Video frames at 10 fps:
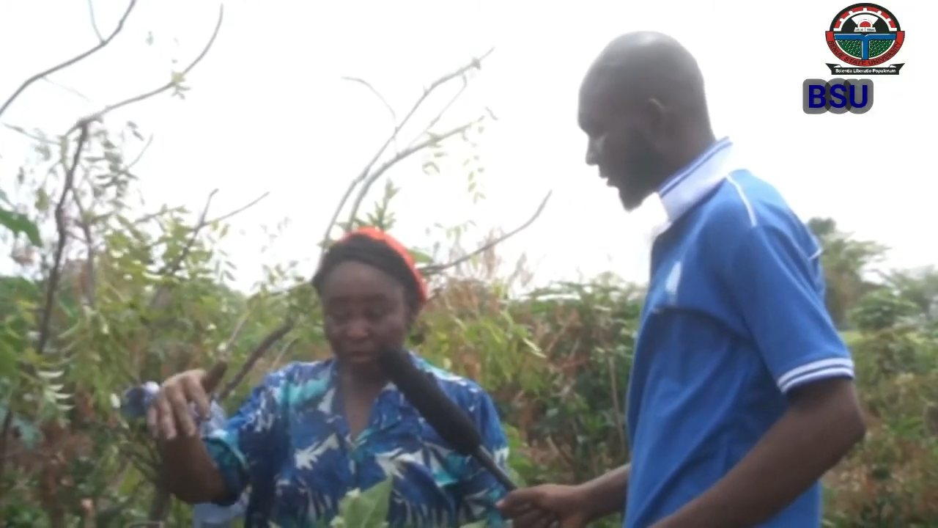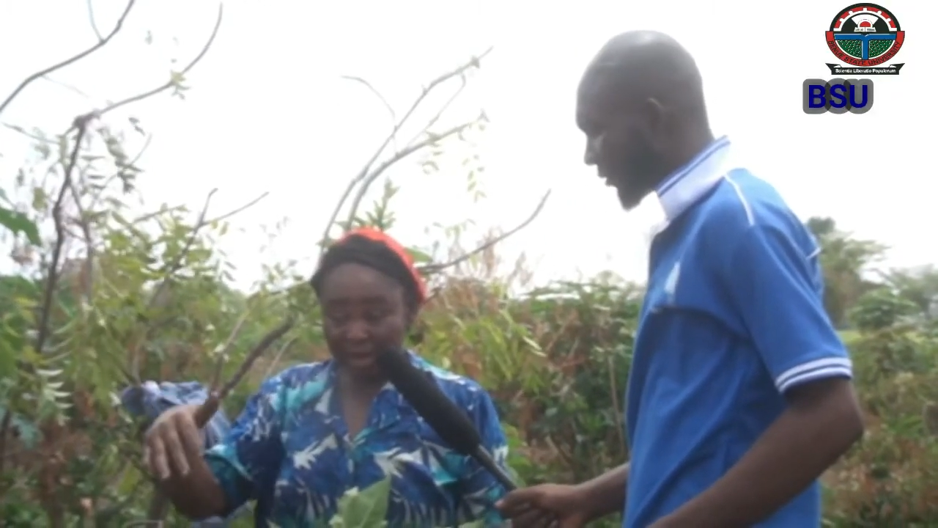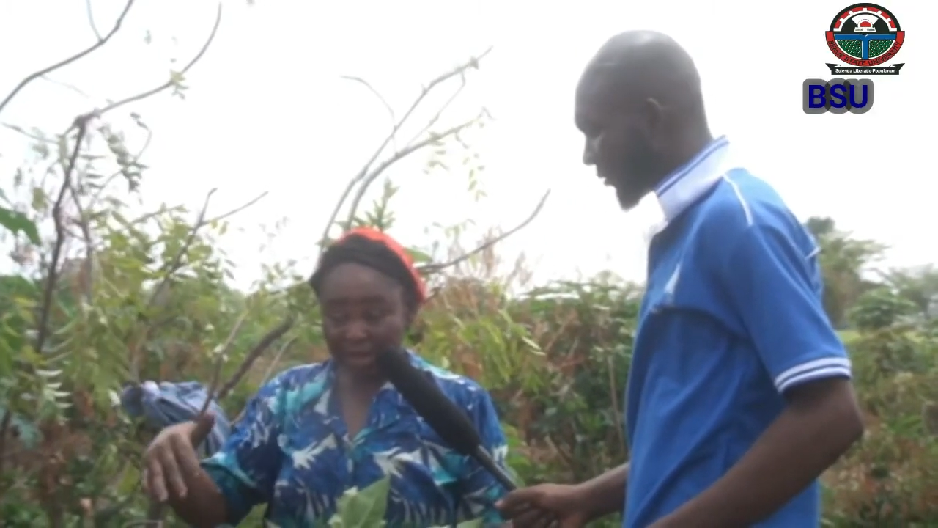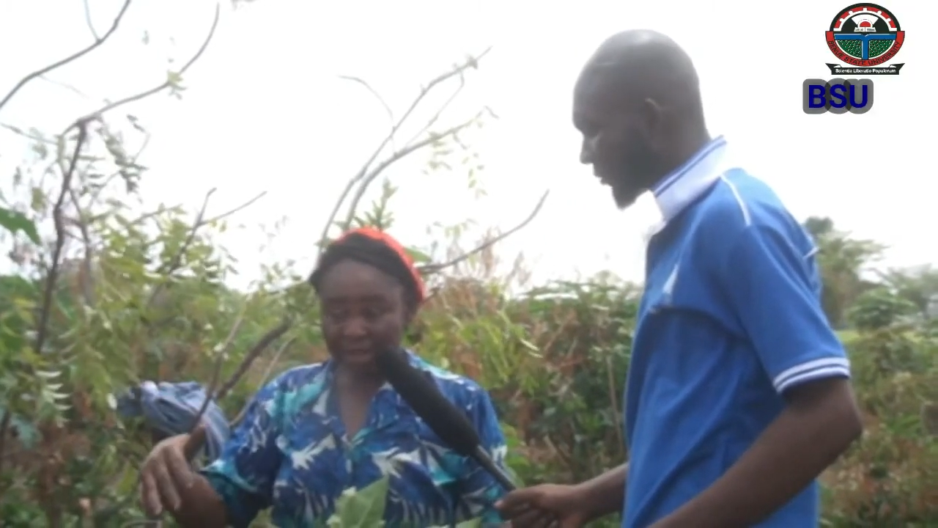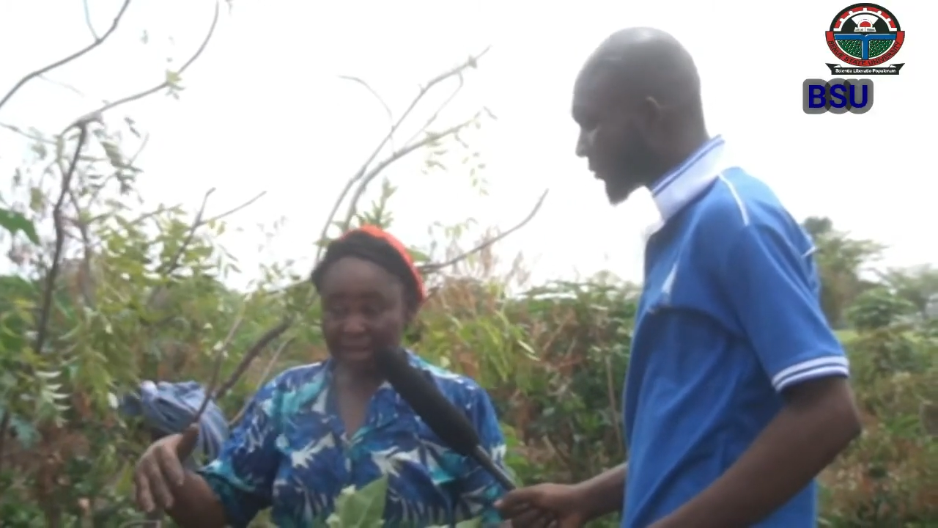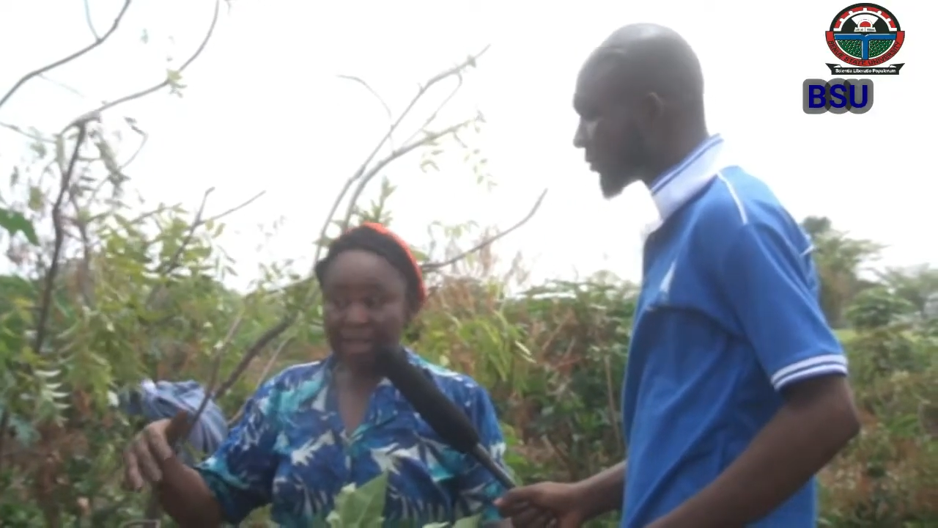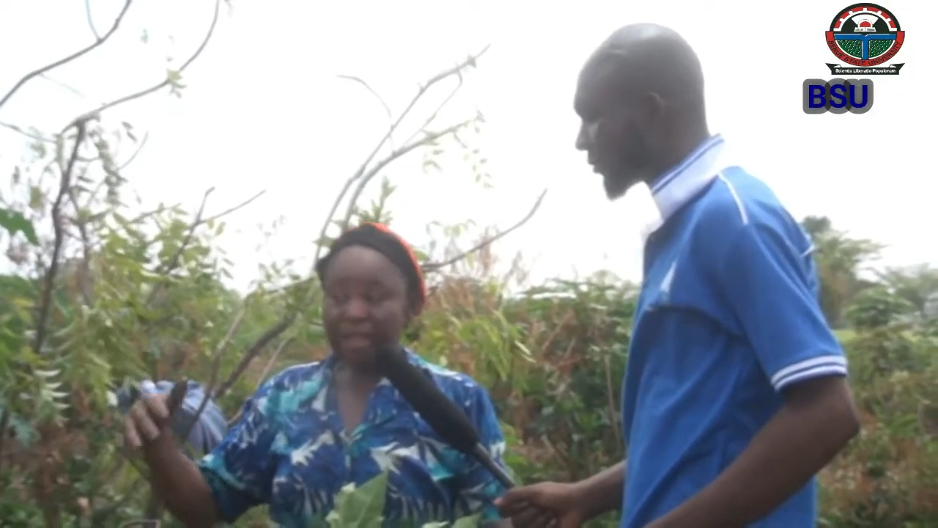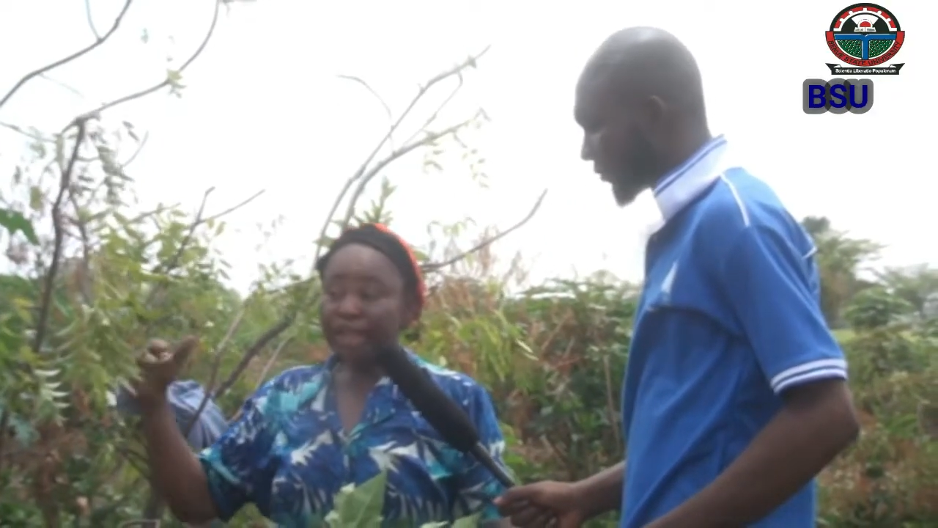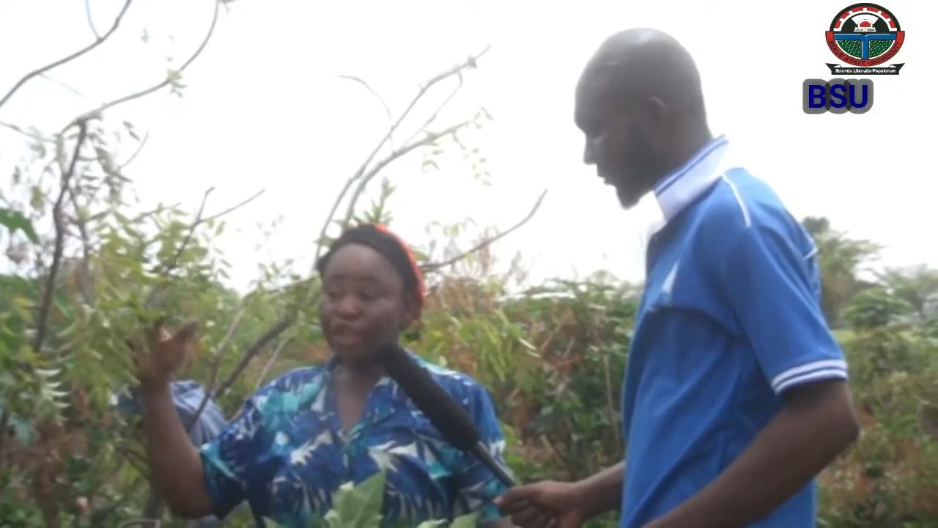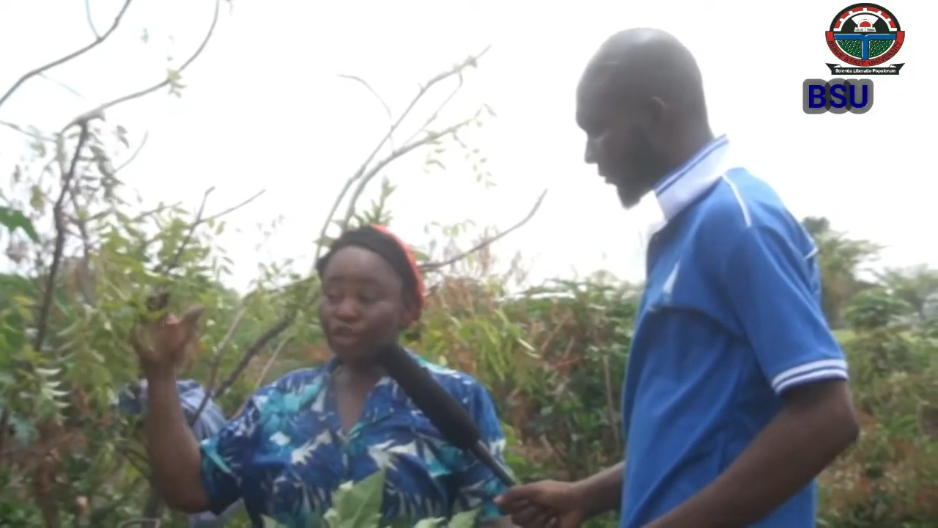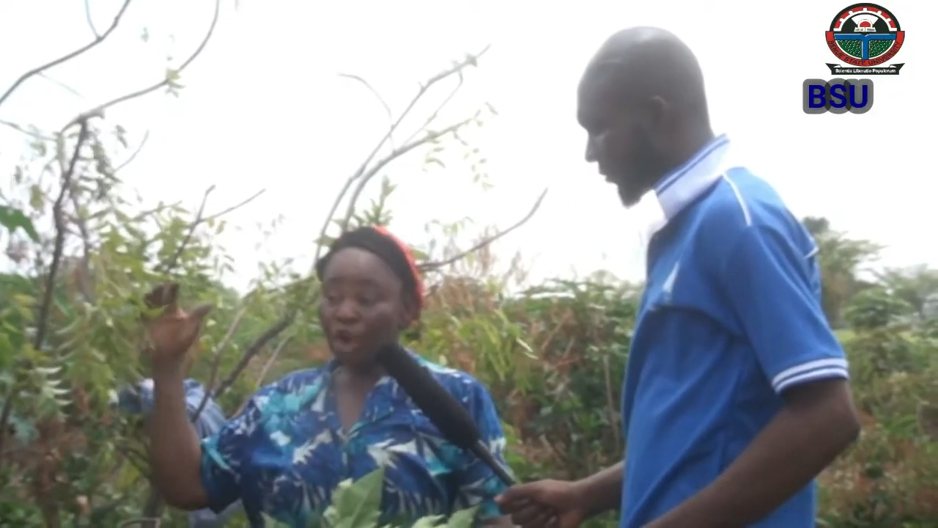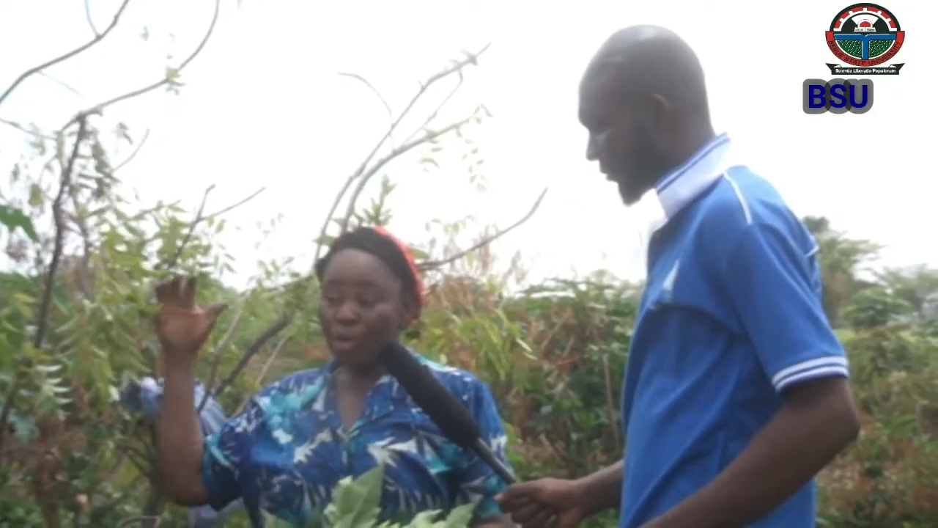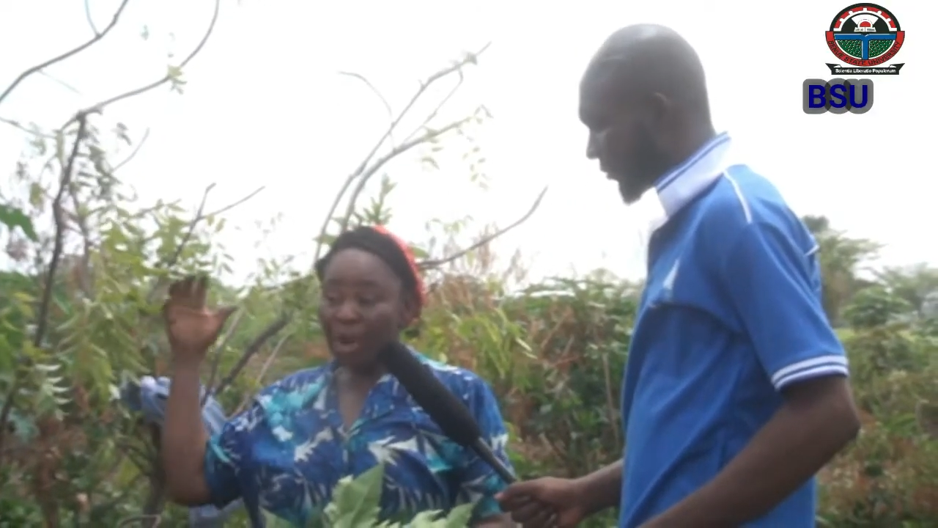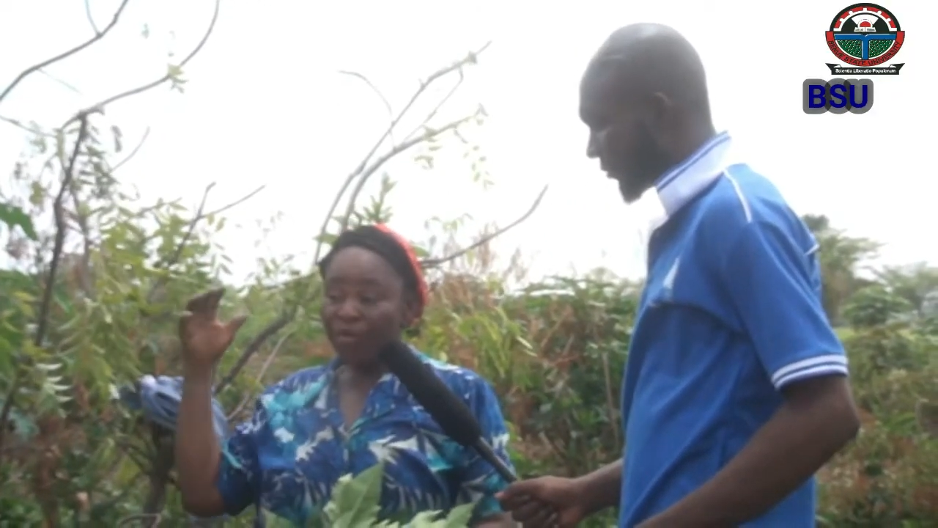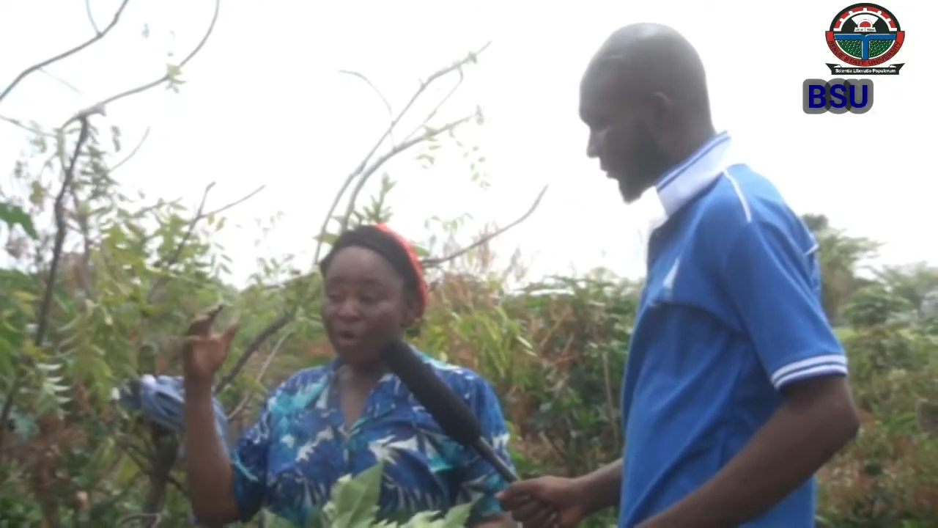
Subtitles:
Cover it. Then this up one,